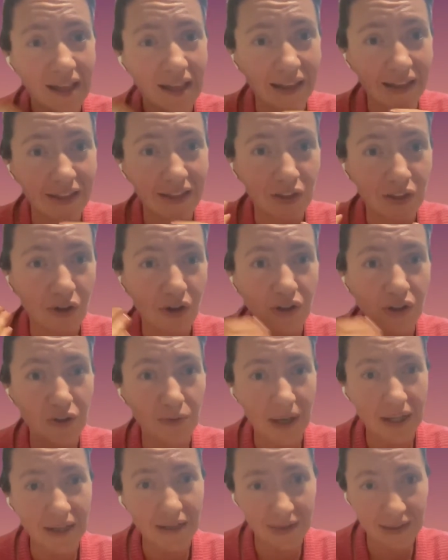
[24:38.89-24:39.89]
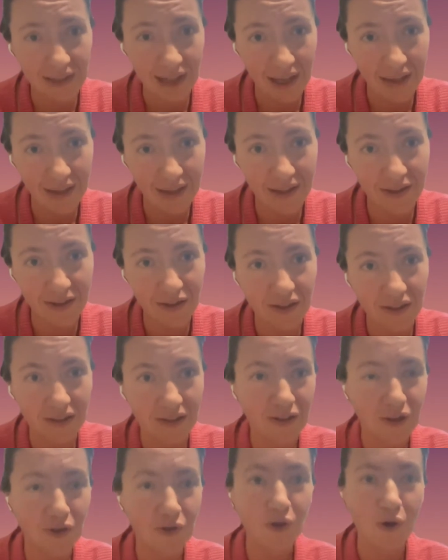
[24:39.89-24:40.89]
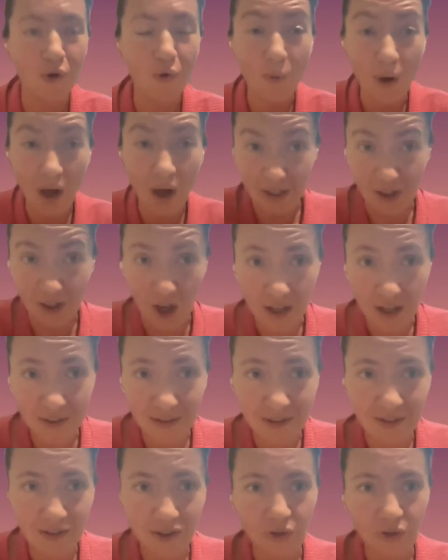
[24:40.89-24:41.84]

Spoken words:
Later on, you might decide that, you know, why not?